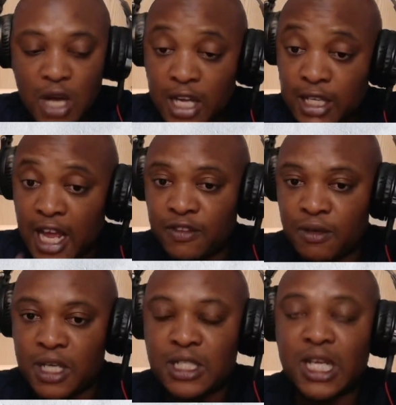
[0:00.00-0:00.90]
and
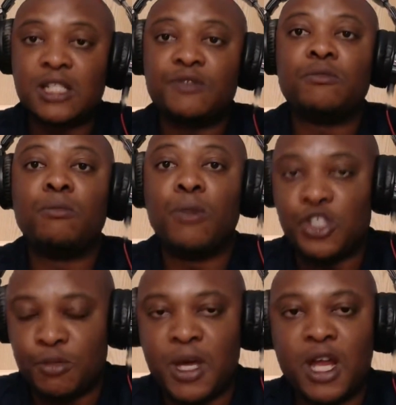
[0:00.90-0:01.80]
lifetime ISA is even
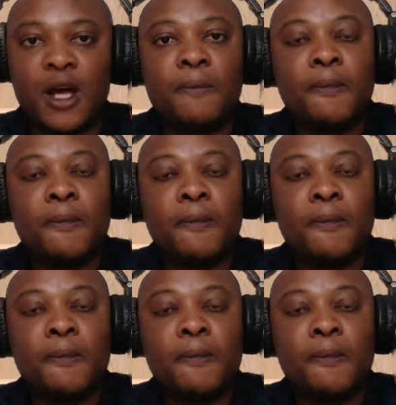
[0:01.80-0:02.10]
much better.